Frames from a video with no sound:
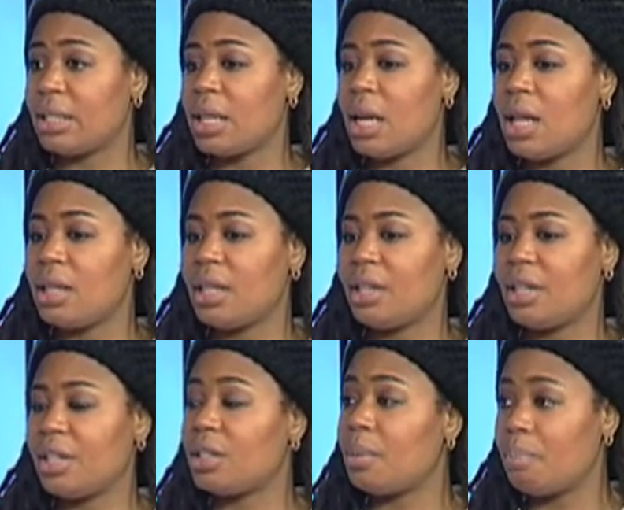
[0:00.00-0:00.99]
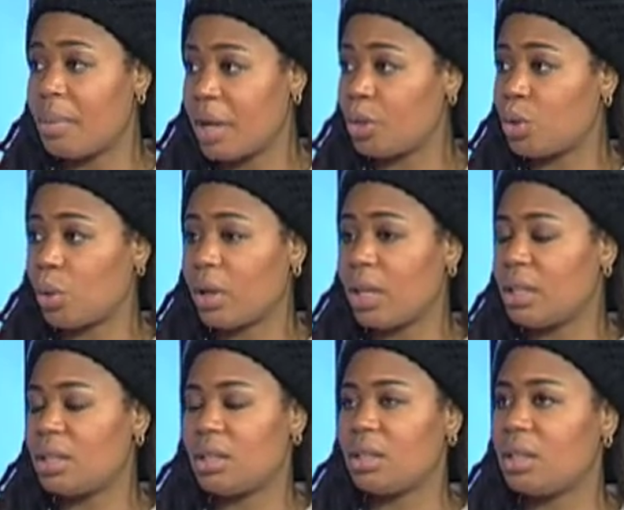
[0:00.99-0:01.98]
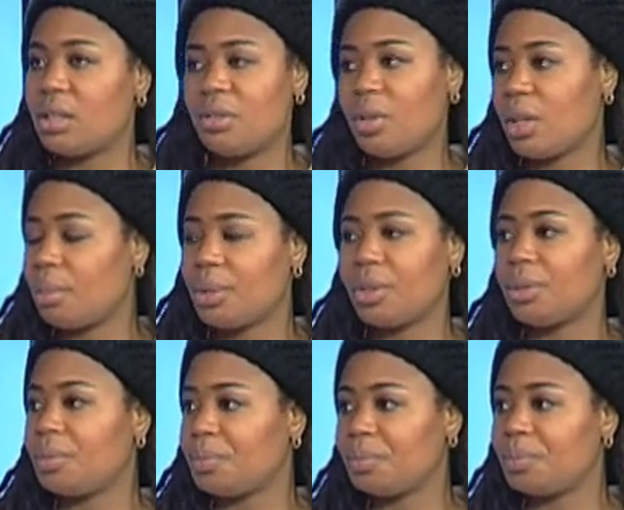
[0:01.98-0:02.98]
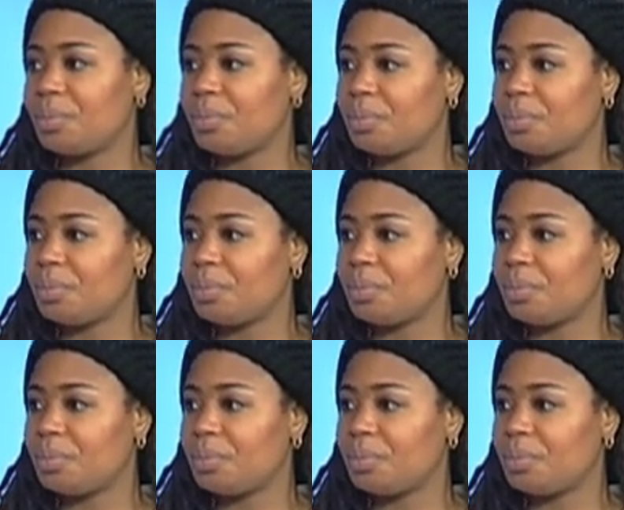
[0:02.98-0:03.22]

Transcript: And they're there to mentor. It's, it's phenomenal.